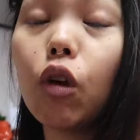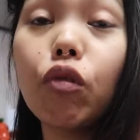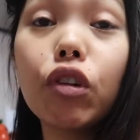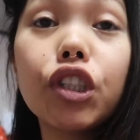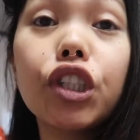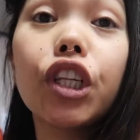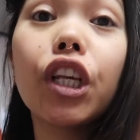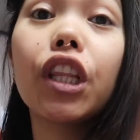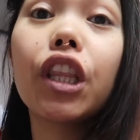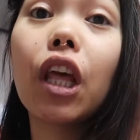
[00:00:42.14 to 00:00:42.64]

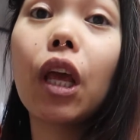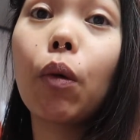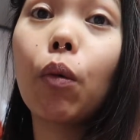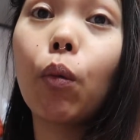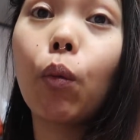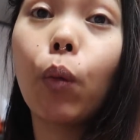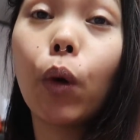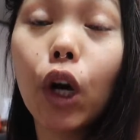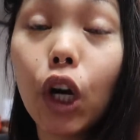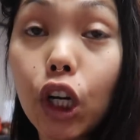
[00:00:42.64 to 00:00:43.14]
Originally, they
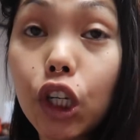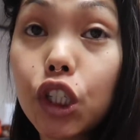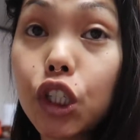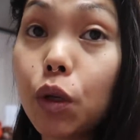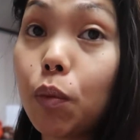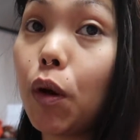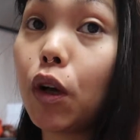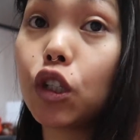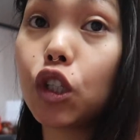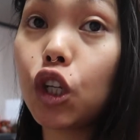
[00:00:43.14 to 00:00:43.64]
were
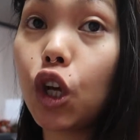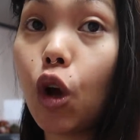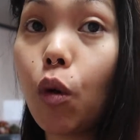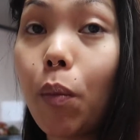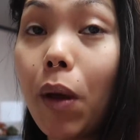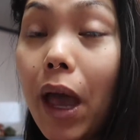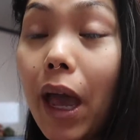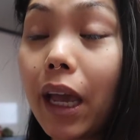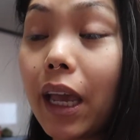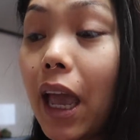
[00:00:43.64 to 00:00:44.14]
supposed to go
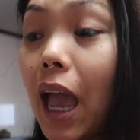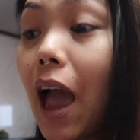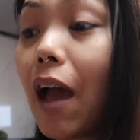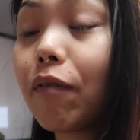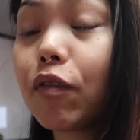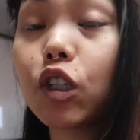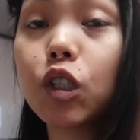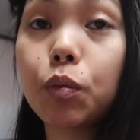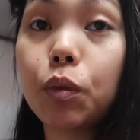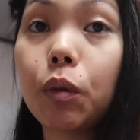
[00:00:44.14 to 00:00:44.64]
back
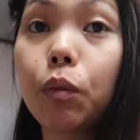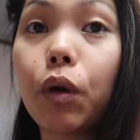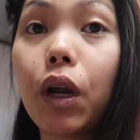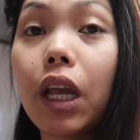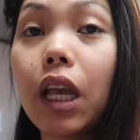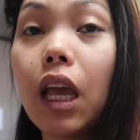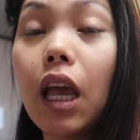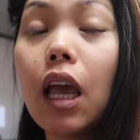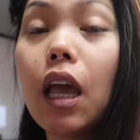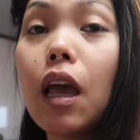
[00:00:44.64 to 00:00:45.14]
after spring
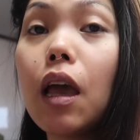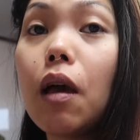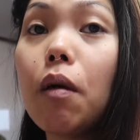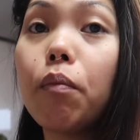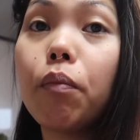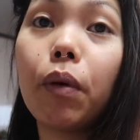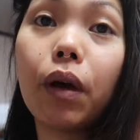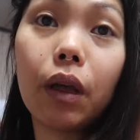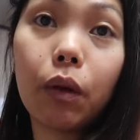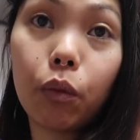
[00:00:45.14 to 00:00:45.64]
break,
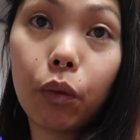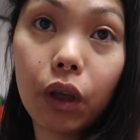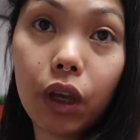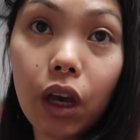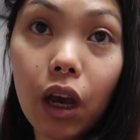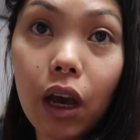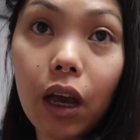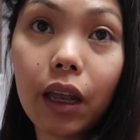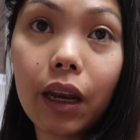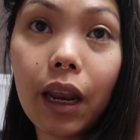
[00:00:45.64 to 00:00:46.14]
but we
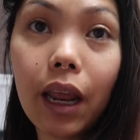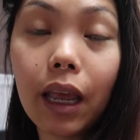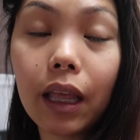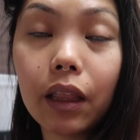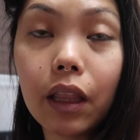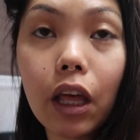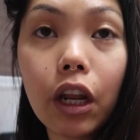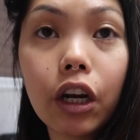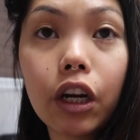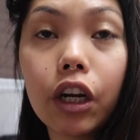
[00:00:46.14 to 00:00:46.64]
got a
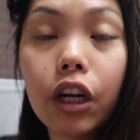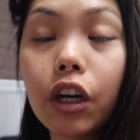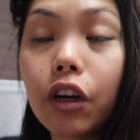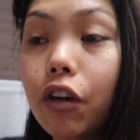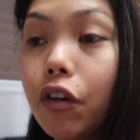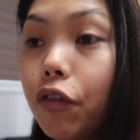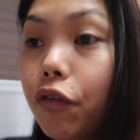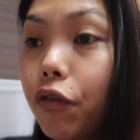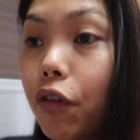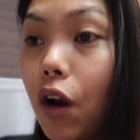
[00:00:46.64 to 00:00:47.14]

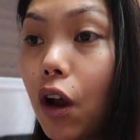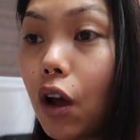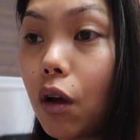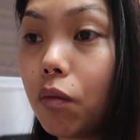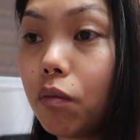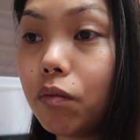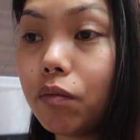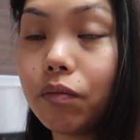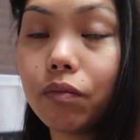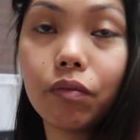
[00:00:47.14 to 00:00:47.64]
letter
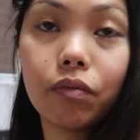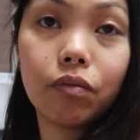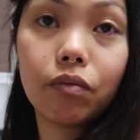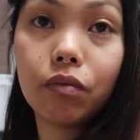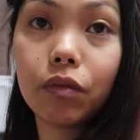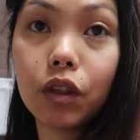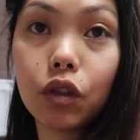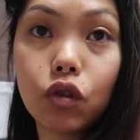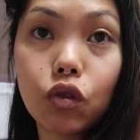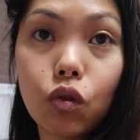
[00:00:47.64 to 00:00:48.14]
from
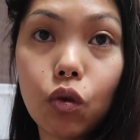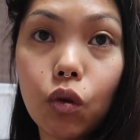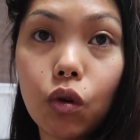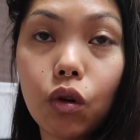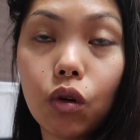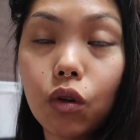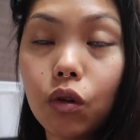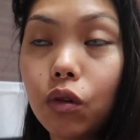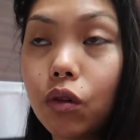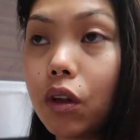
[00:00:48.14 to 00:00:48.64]

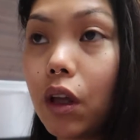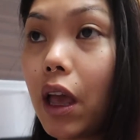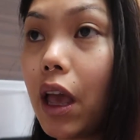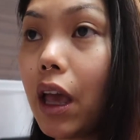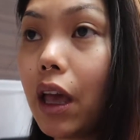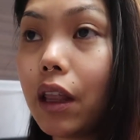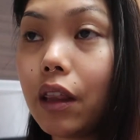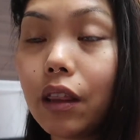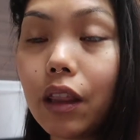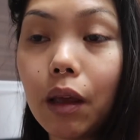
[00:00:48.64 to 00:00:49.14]
school
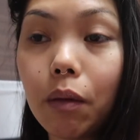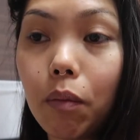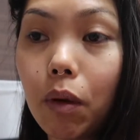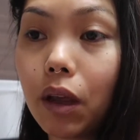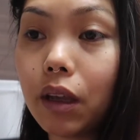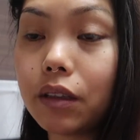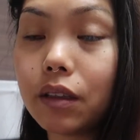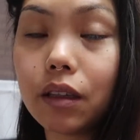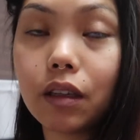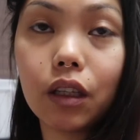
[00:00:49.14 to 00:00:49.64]
and they
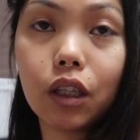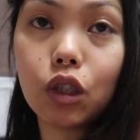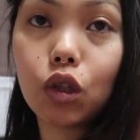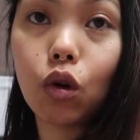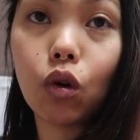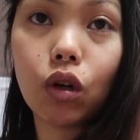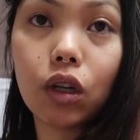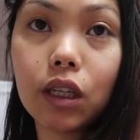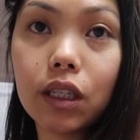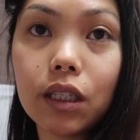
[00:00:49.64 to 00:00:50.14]
basically
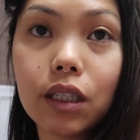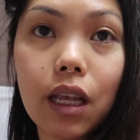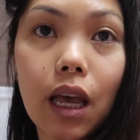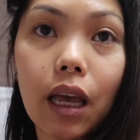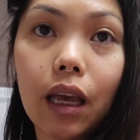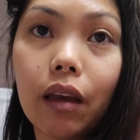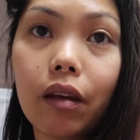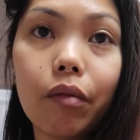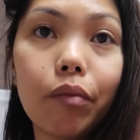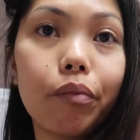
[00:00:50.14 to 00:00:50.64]
told us
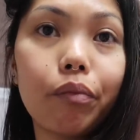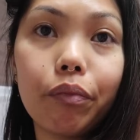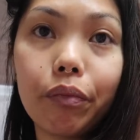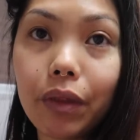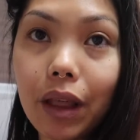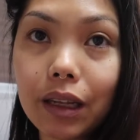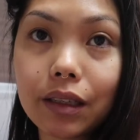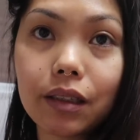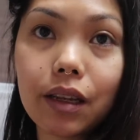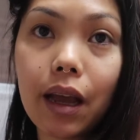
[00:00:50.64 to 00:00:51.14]
like,
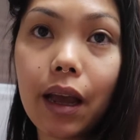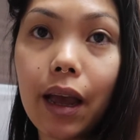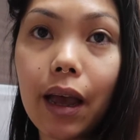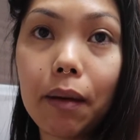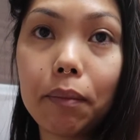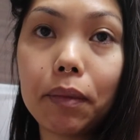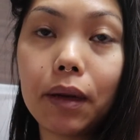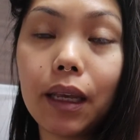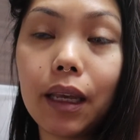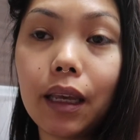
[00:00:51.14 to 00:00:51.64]
that's not
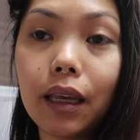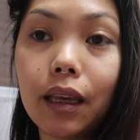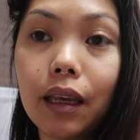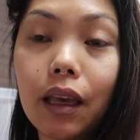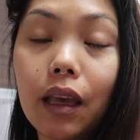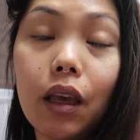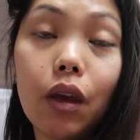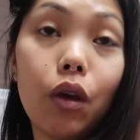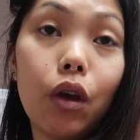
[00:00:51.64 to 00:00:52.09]
happening